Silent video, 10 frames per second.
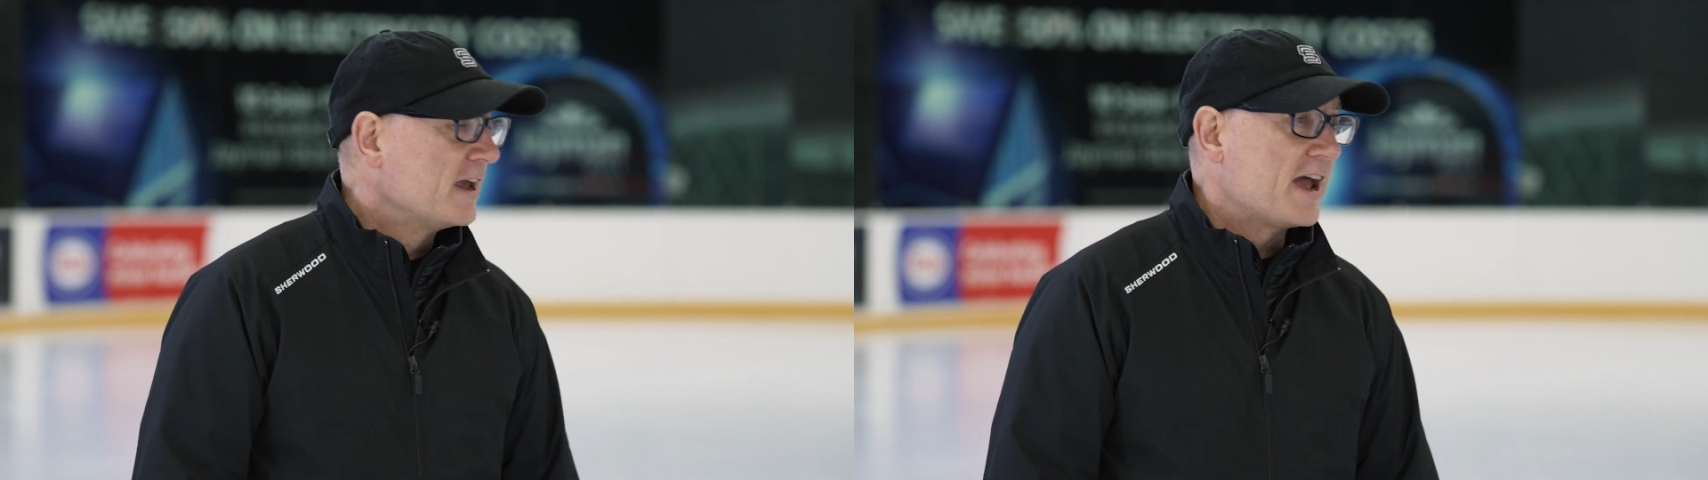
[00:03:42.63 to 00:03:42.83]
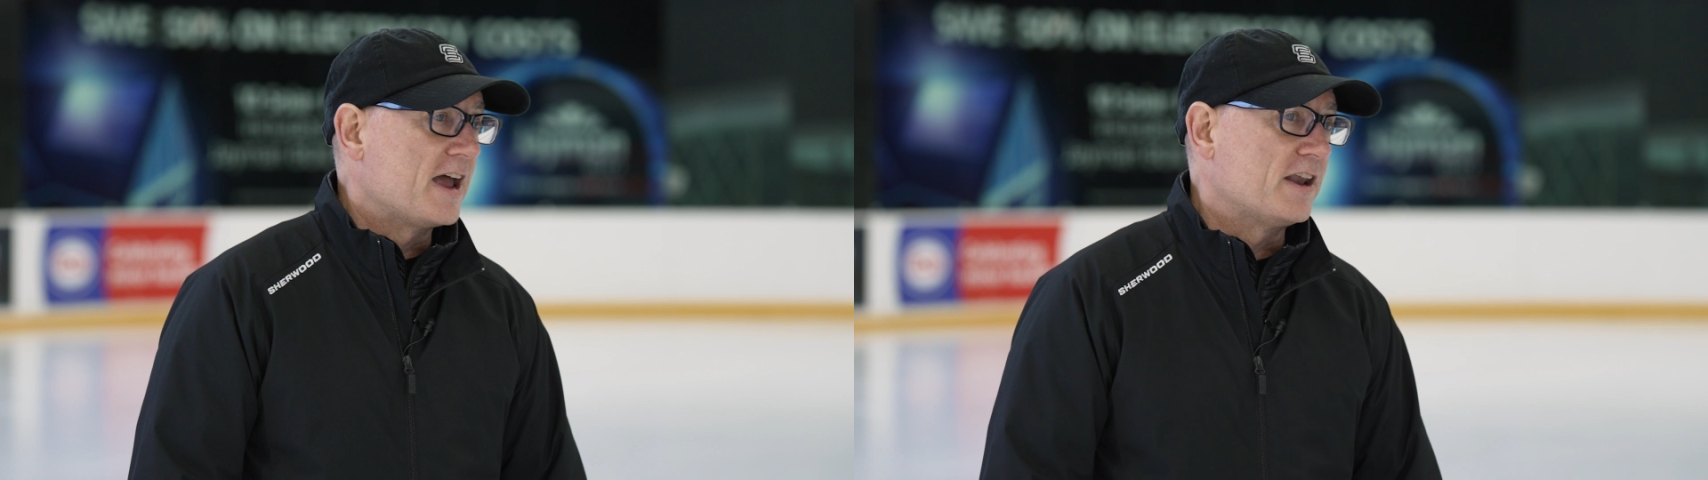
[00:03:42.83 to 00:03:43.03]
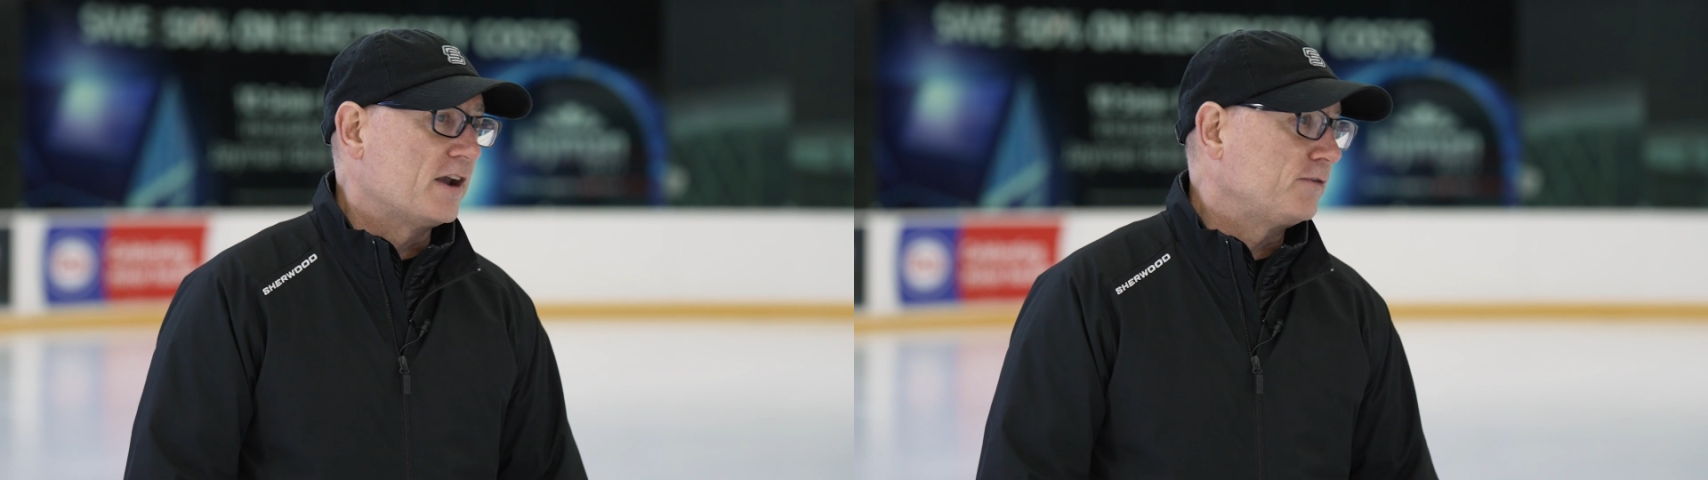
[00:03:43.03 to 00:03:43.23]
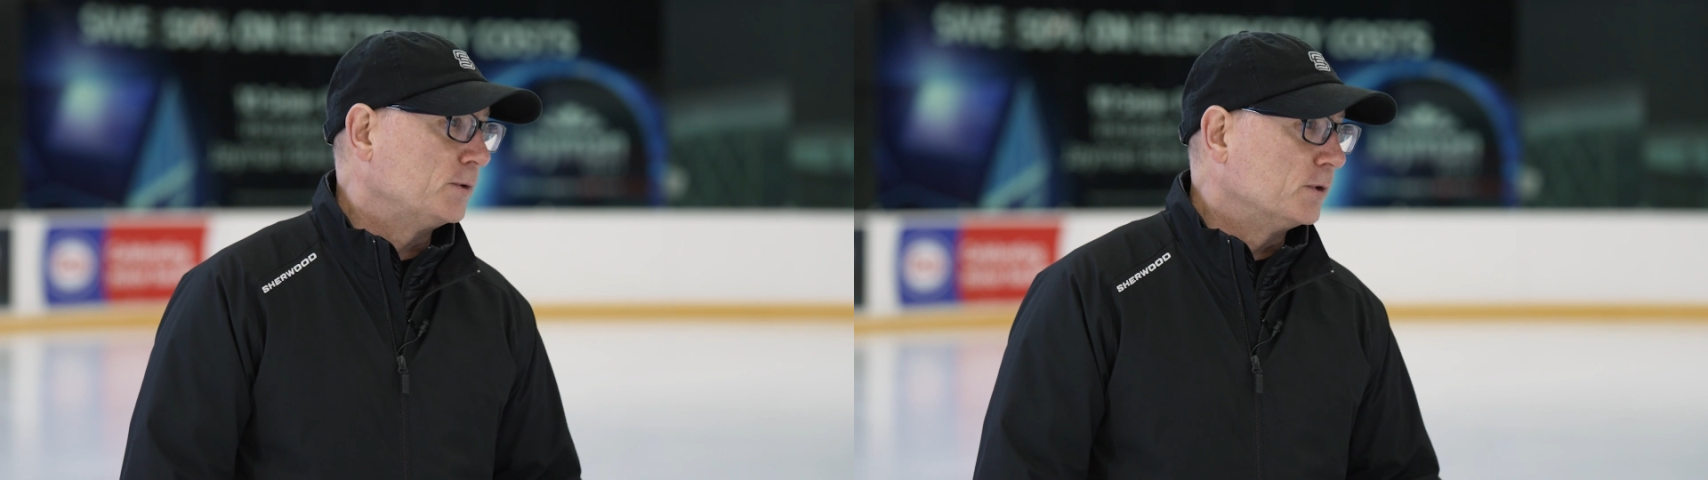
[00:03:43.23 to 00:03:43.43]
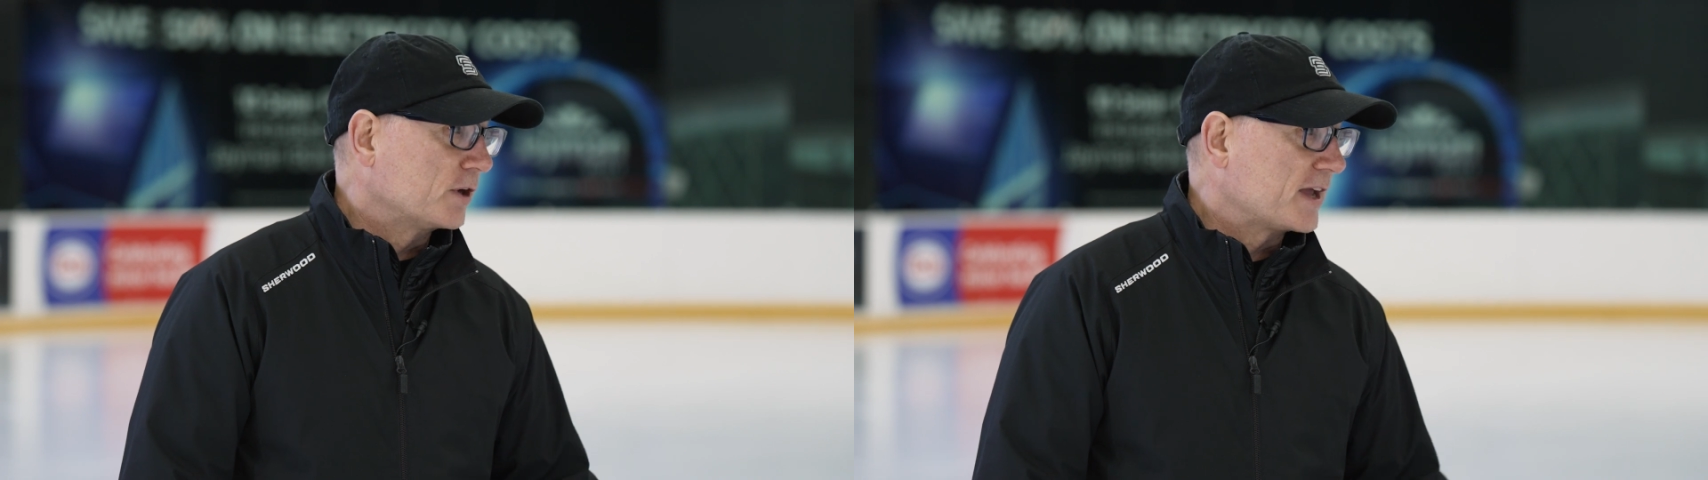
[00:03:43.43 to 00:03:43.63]
And then if you
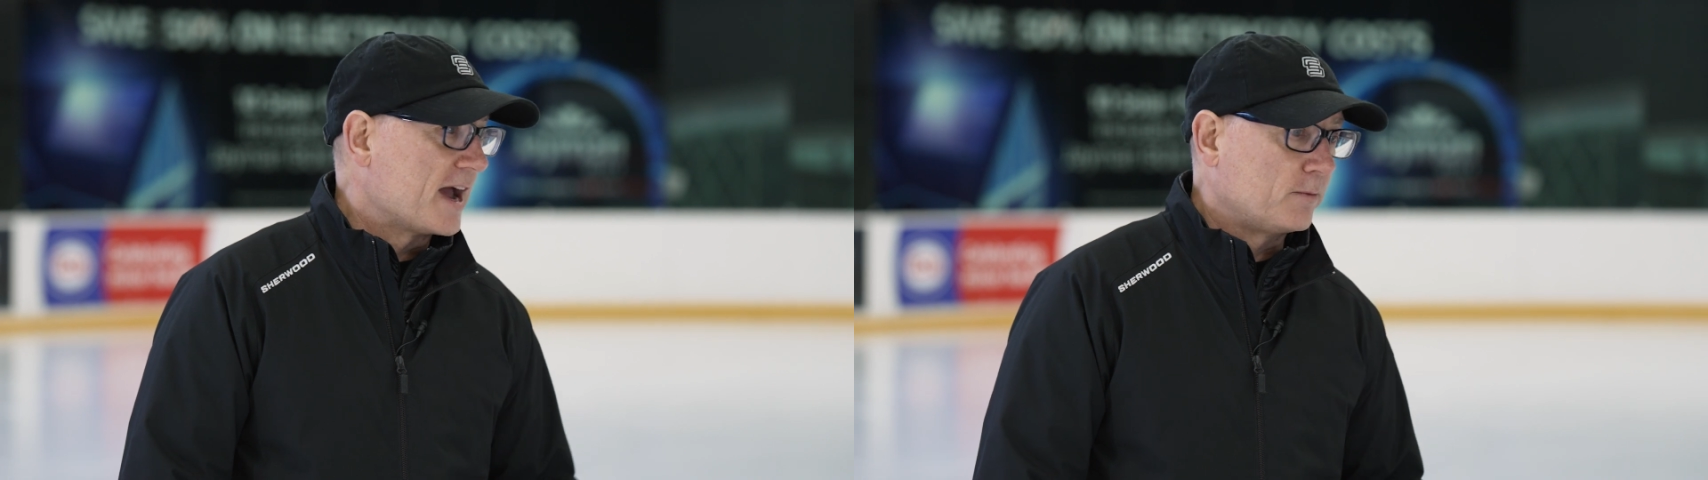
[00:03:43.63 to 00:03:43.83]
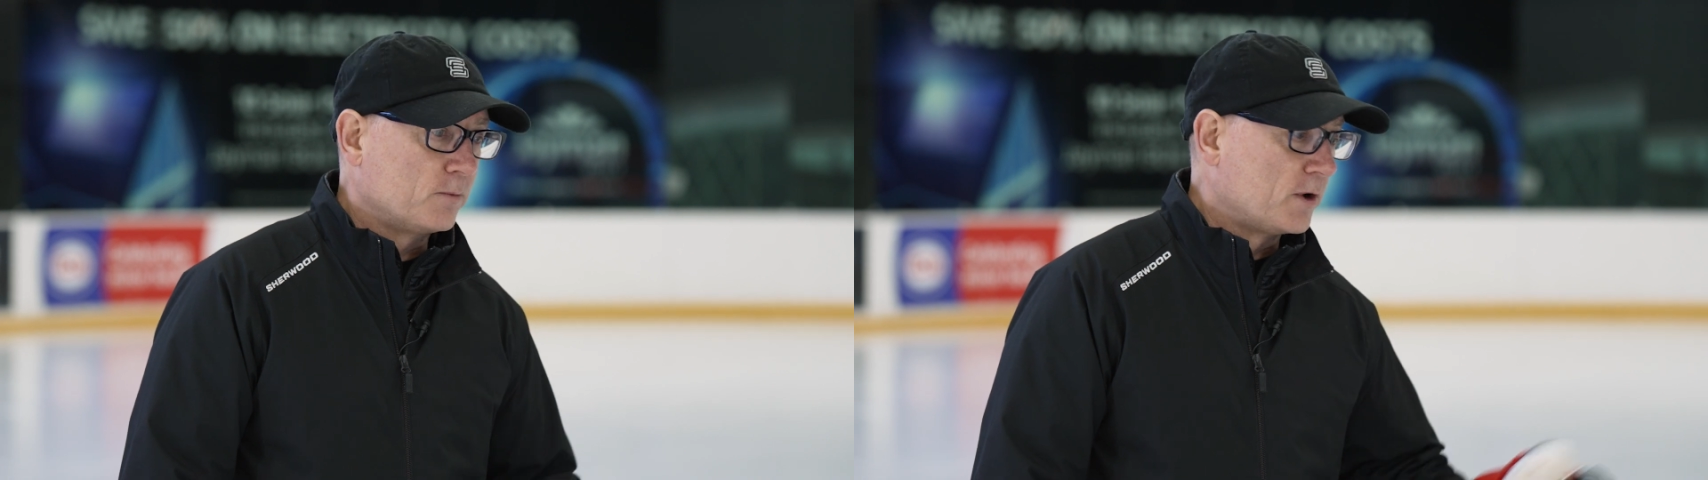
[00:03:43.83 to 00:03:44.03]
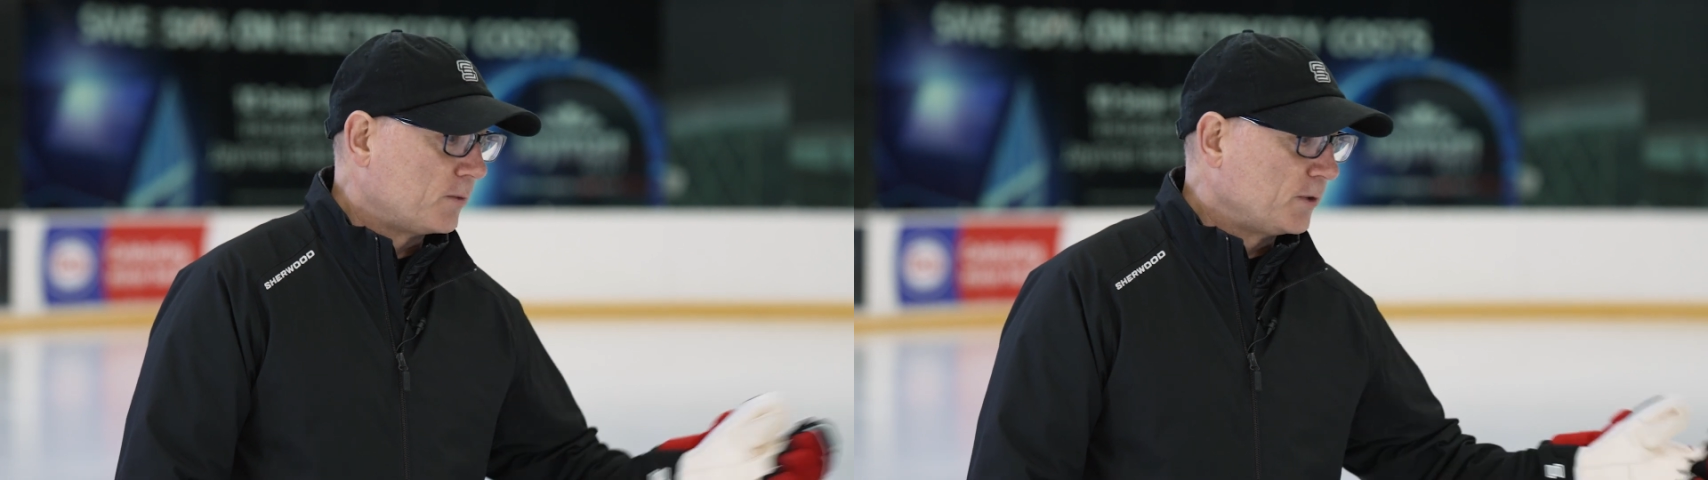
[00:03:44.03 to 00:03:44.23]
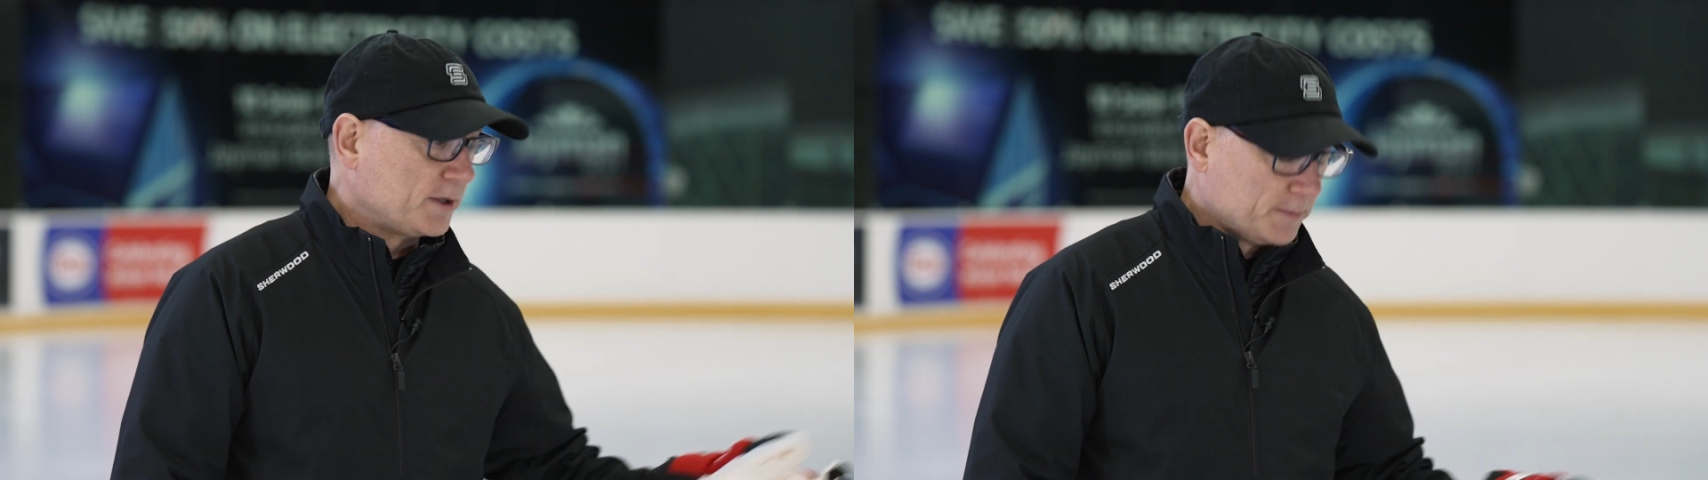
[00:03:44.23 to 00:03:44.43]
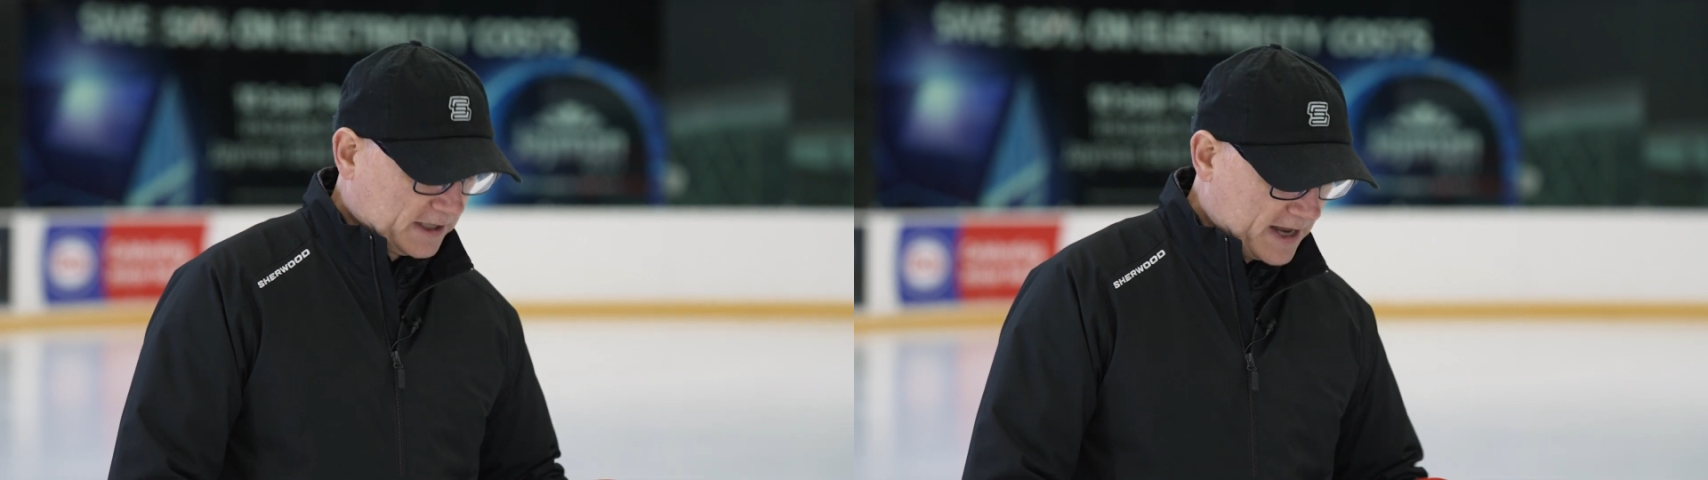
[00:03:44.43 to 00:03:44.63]
look at what
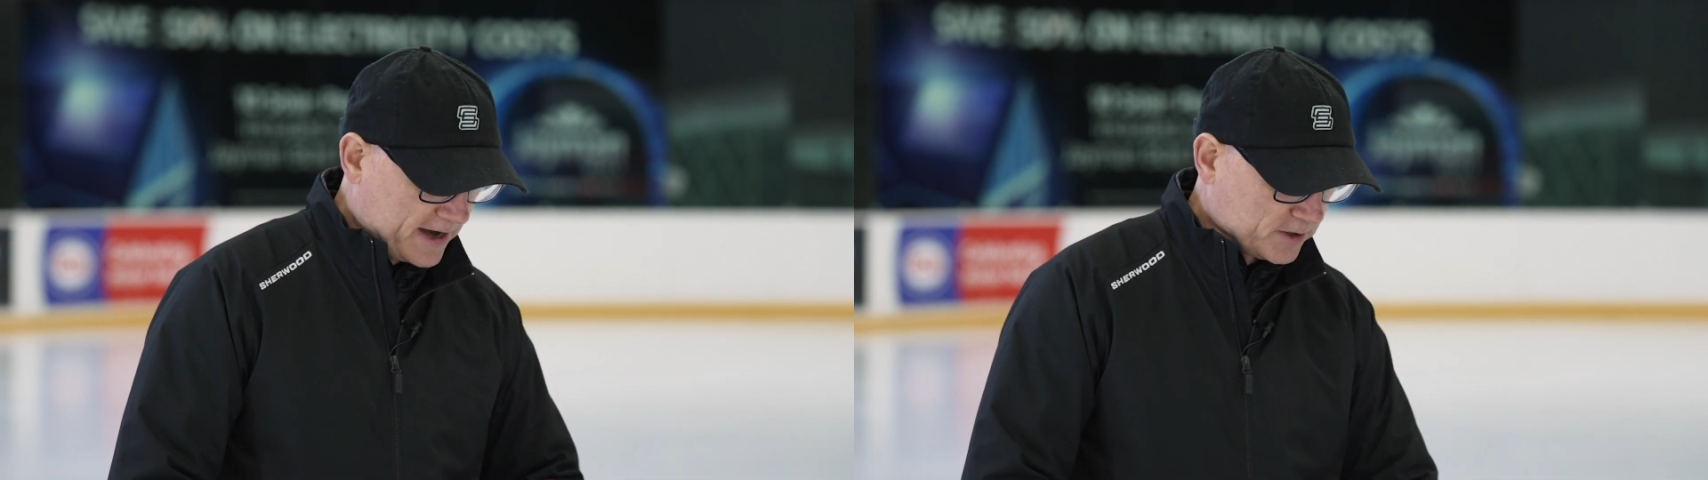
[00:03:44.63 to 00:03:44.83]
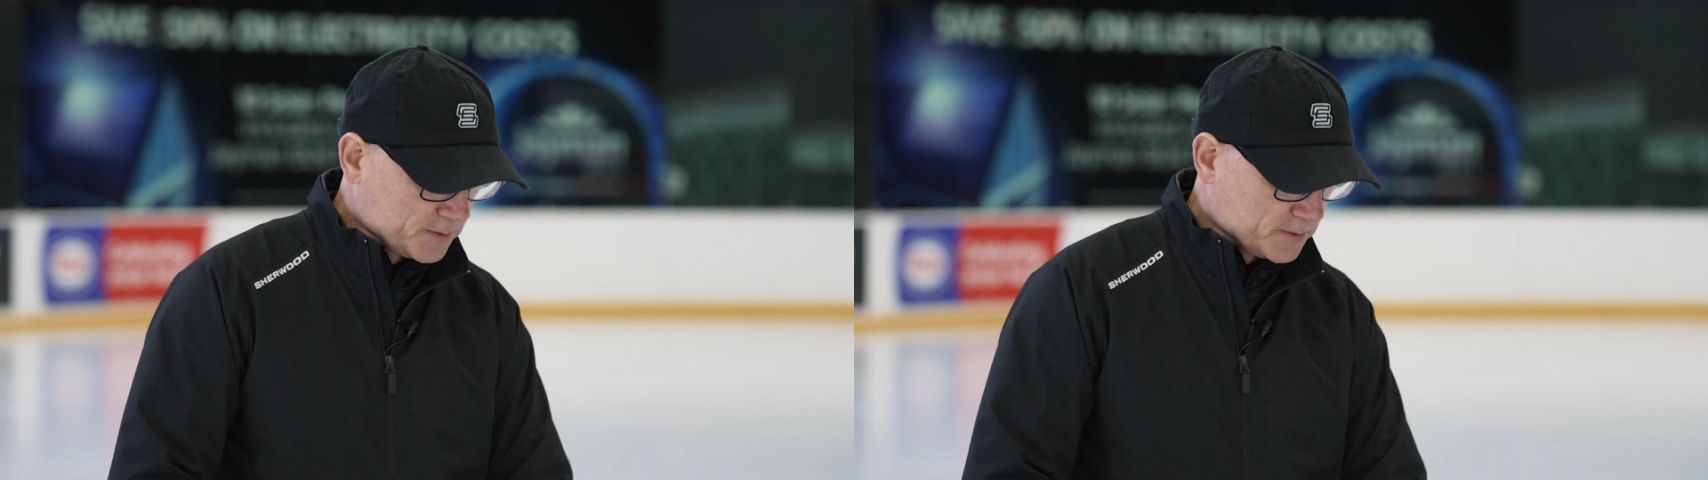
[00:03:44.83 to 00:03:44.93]
William Nylander's